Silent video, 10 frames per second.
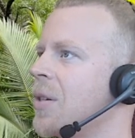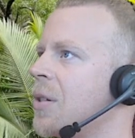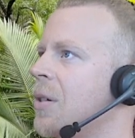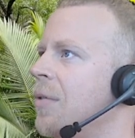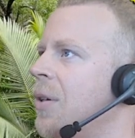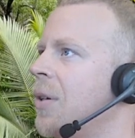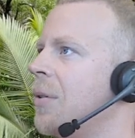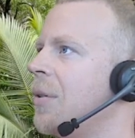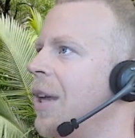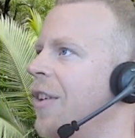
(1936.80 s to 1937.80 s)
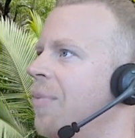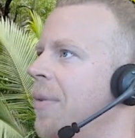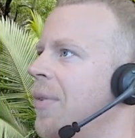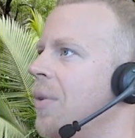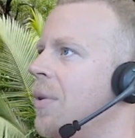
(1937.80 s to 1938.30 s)
So if you go to
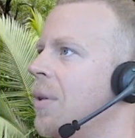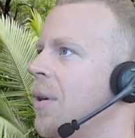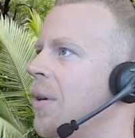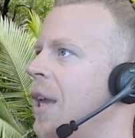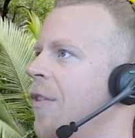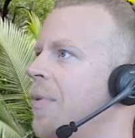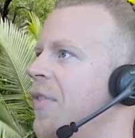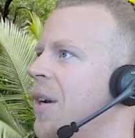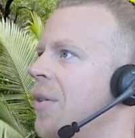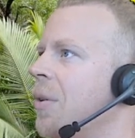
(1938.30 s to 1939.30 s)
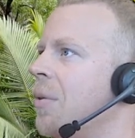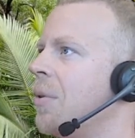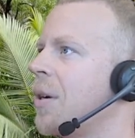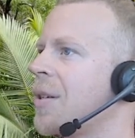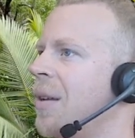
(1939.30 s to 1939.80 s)

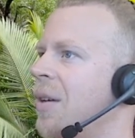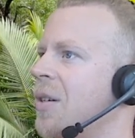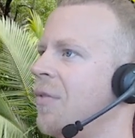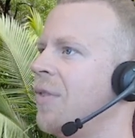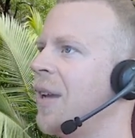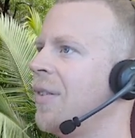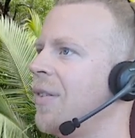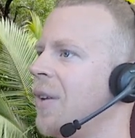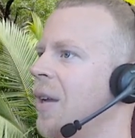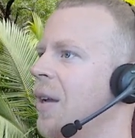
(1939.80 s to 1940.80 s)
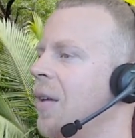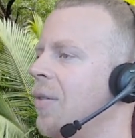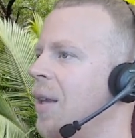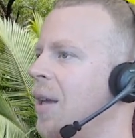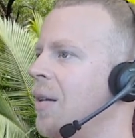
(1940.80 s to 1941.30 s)
fpvr.org/events,
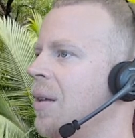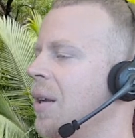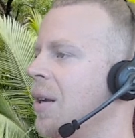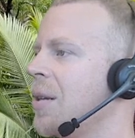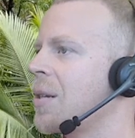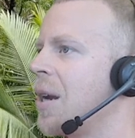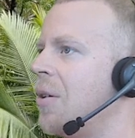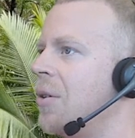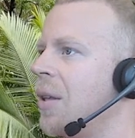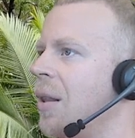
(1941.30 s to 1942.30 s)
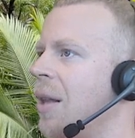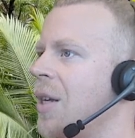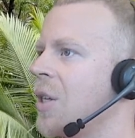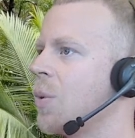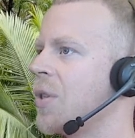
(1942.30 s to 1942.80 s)
then it's currently the
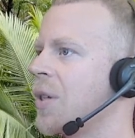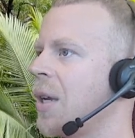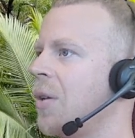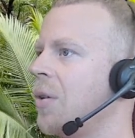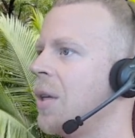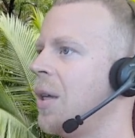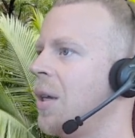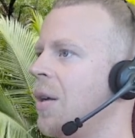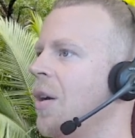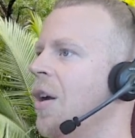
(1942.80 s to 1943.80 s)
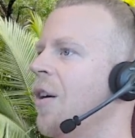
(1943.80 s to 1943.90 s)
last one scheduled here